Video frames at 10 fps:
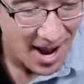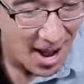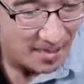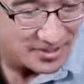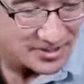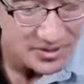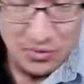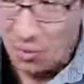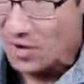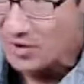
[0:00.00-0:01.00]
up? This is
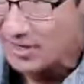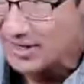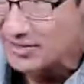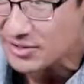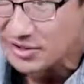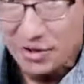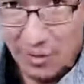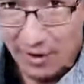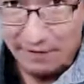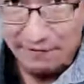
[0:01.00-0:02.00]
worth like
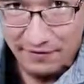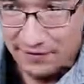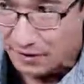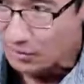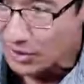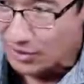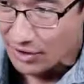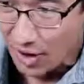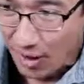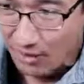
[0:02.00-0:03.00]
$250,
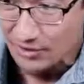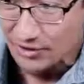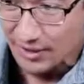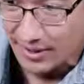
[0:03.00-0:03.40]
$300.